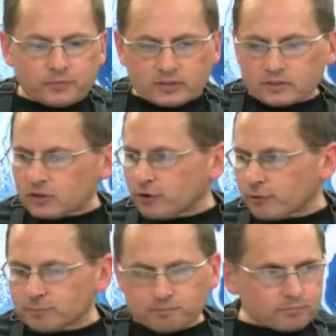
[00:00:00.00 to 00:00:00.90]

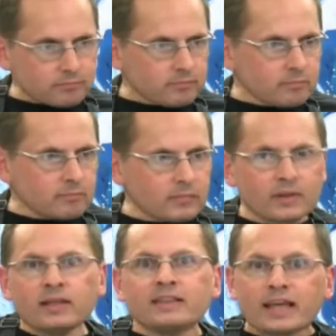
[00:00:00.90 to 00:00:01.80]
So
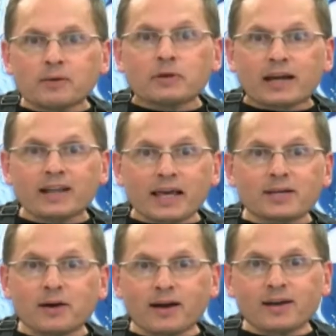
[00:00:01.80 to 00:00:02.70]
that'll be kind of like
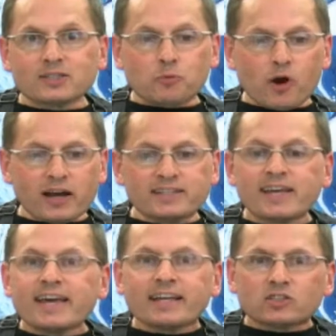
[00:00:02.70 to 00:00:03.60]
a surprise.
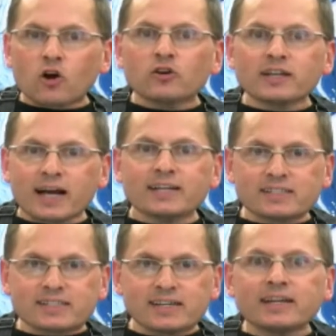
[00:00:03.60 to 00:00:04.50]
It's hard to kind of
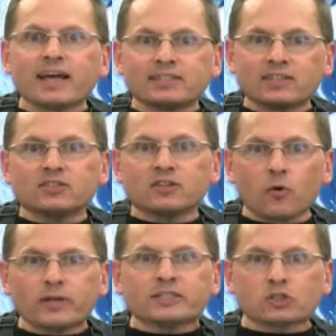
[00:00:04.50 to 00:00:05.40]
see it as it's
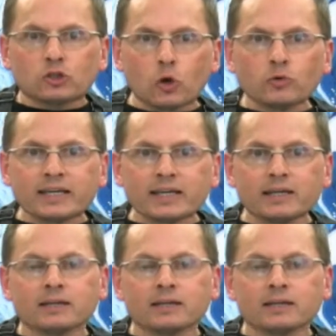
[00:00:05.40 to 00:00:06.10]
going slowly.